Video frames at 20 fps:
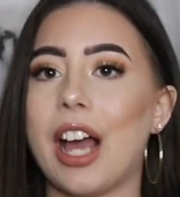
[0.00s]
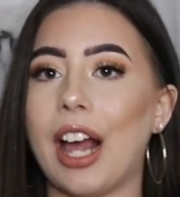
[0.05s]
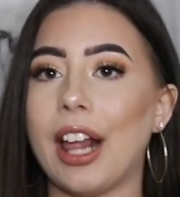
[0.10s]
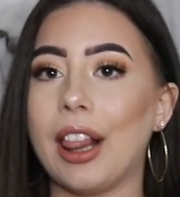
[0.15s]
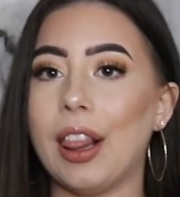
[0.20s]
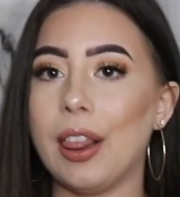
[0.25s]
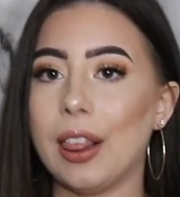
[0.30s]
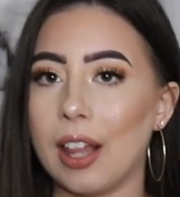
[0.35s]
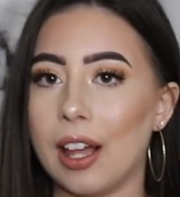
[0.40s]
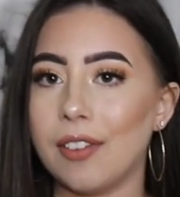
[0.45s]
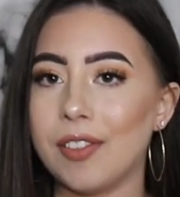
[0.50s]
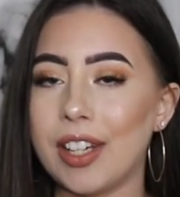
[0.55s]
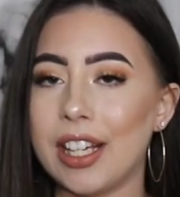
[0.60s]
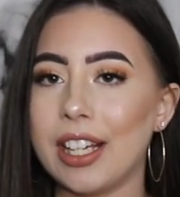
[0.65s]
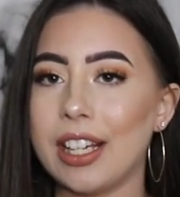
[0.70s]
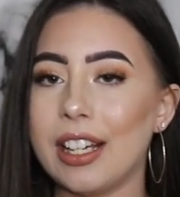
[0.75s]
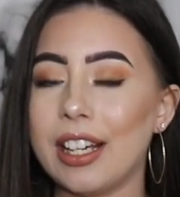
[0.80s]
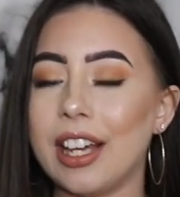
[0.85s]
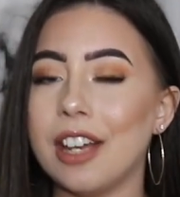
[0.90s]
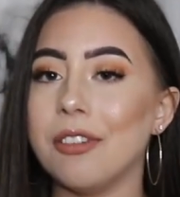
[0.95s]
I love
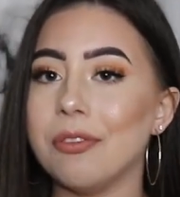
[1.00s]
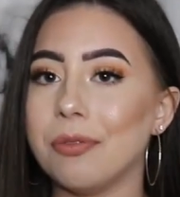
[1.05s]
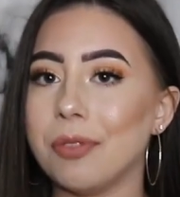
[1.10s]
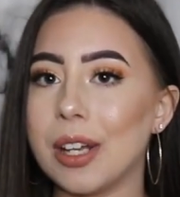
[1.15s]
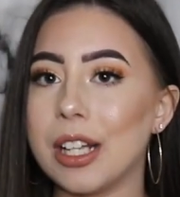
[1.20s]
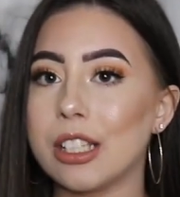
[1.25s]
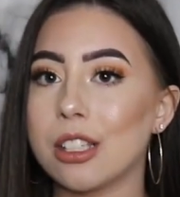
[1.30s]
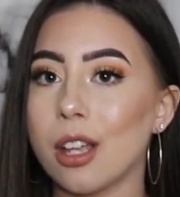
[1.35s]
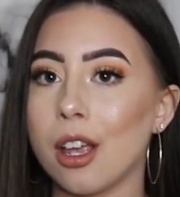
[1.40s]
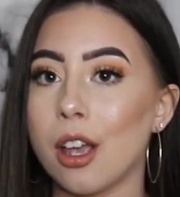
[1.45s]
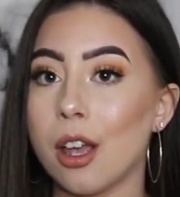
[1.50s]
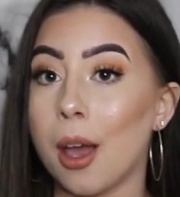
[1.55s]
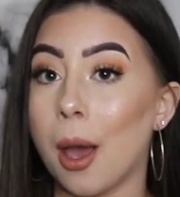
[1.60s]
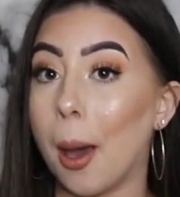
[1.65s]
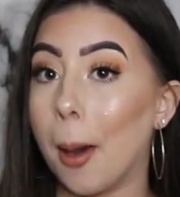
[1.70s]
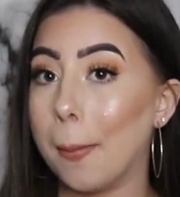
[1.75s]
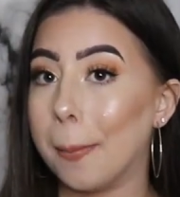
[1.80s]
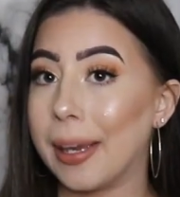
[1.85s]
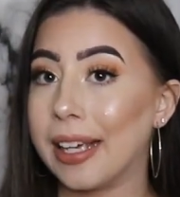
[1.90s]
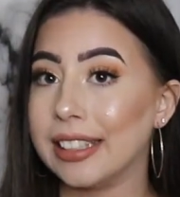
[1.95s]
it it fits
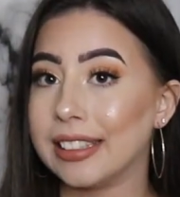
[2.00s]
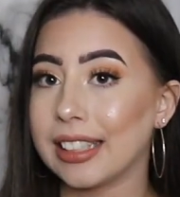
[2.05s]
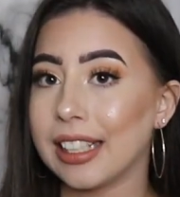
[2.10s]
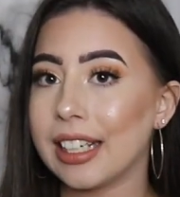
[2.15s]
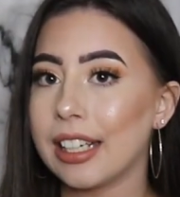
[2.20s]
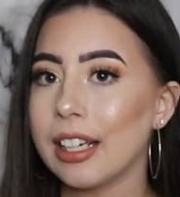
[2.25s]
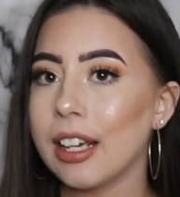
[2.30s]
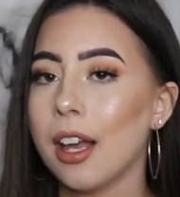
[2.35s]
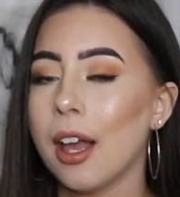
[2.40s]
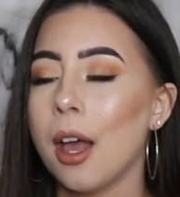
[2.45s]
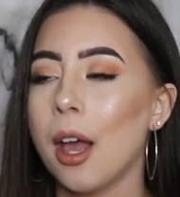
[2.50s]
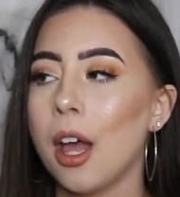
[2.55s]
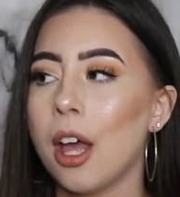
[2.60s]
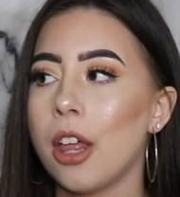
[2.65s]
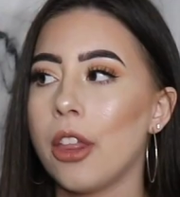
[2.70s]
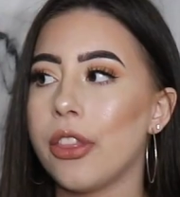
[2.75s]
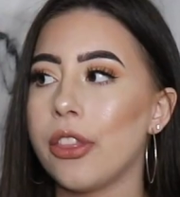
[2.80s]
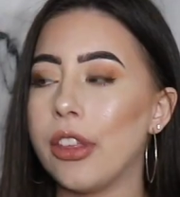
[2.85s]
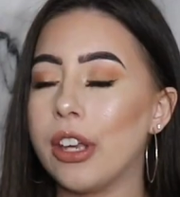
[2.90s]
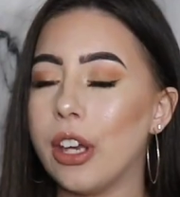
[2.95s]
amazing
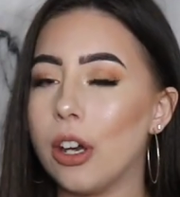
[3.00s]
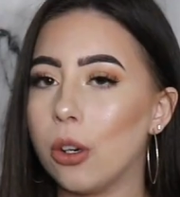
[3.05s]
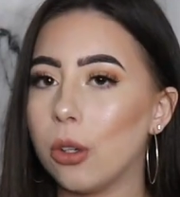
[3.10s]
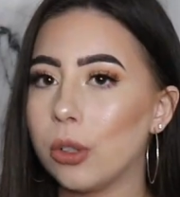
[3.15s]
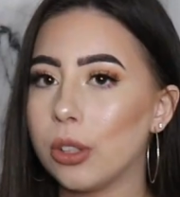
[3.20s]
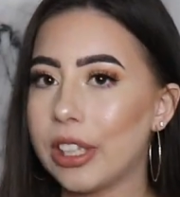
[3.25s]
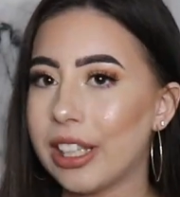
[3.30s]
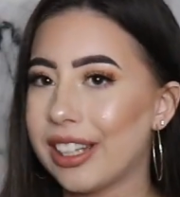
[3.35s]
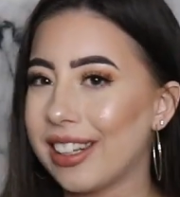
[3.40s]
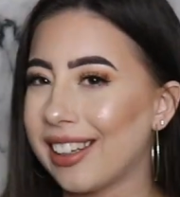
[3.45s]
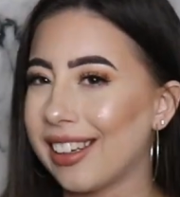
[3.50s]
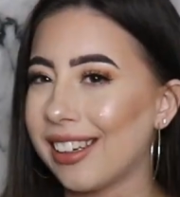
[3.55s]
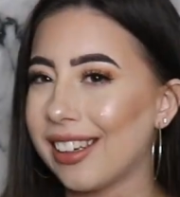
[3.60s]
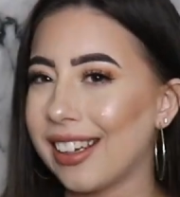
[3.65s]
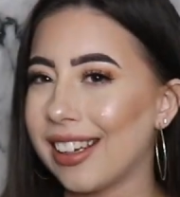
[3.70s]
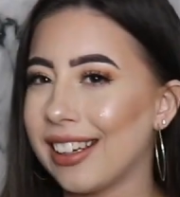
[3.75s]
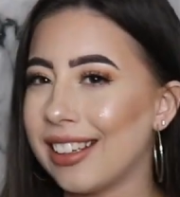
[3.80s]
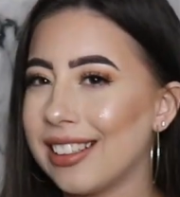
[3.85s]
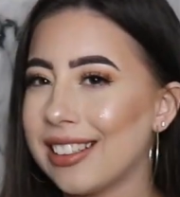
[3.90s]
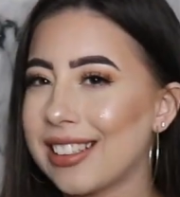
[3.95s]
the only thing
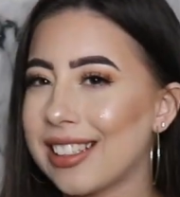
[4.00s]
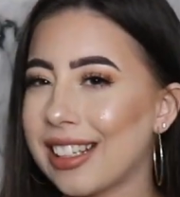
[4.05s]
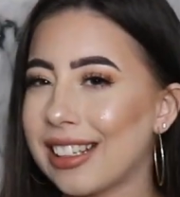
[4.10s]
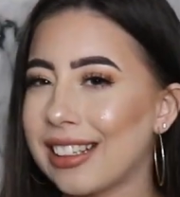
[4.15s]
is,